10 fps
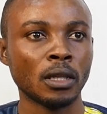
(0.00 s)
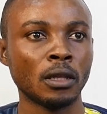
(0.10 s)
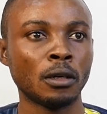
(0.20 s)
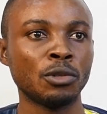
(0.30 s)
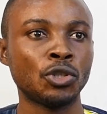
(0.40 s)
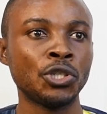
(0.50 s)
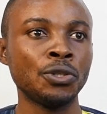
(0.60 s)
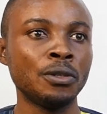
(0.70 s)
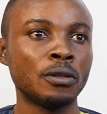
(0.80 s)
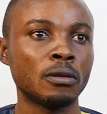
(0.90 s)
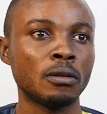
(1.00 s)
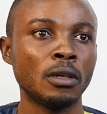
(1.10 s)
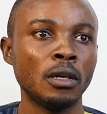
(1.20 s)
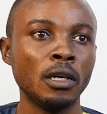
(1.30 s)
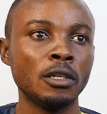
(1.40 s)
Number 2.
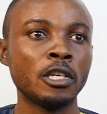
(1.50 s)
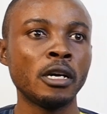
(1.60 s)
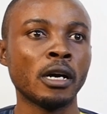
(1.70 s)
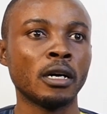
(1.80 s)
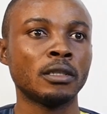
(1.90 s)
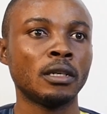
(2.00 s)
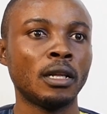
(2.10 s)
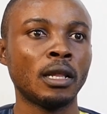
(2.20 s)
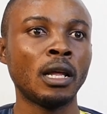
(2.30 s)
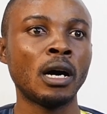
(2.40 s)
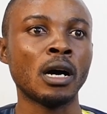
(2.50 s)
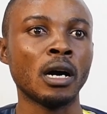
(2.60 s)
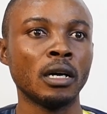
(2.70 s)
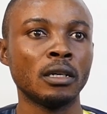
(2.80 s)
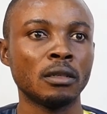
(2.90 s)
Ted lied